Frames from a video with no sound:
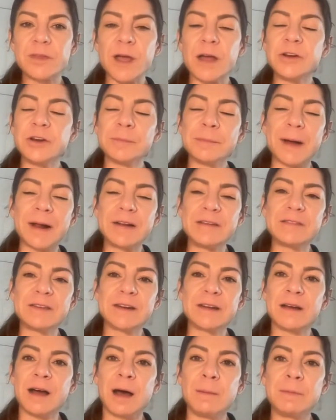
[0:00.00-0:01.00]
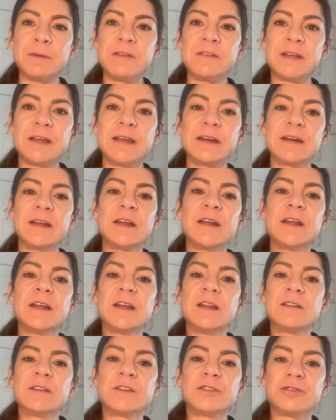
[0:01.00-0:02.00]
And your body's going to compensate
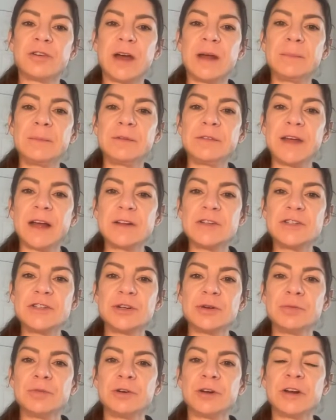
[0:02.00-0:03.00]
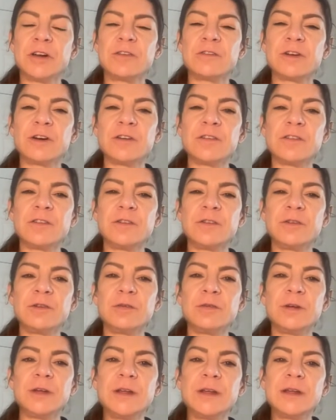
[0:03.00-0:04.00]
to try and protect you. You're going to start
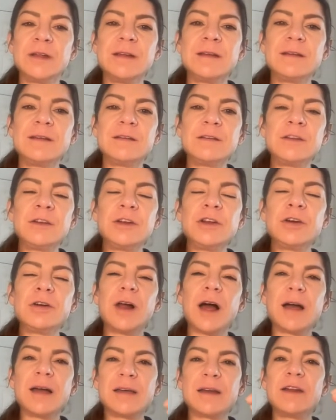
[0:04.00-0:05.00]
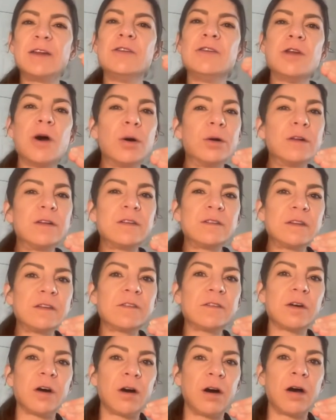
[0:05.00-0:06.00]
to, you're not going to notice
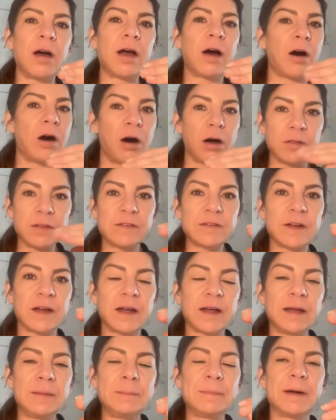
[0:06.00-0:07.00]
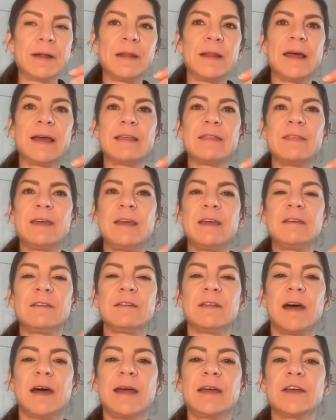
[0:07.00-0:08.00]
this all the time, but like
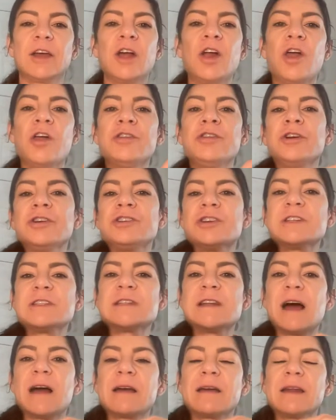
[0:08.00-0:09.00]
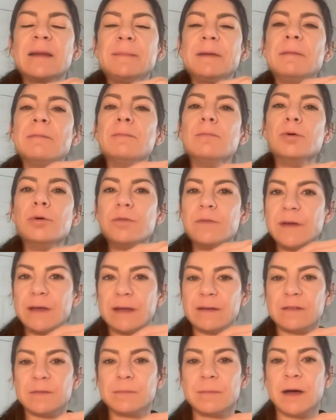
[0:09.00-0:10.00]
things like you're just not going to be
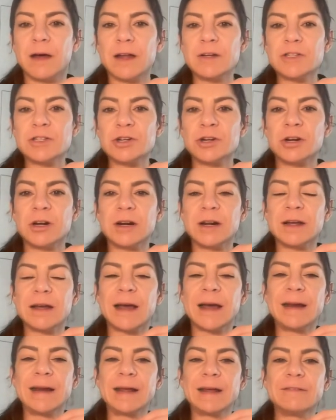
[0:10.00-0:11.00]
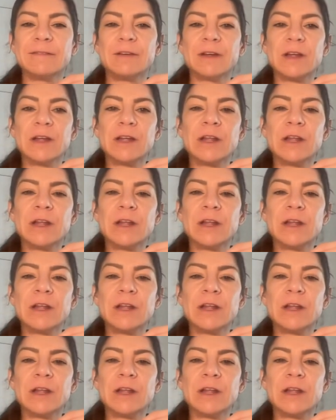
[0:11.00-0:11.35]
moving as much. You're going to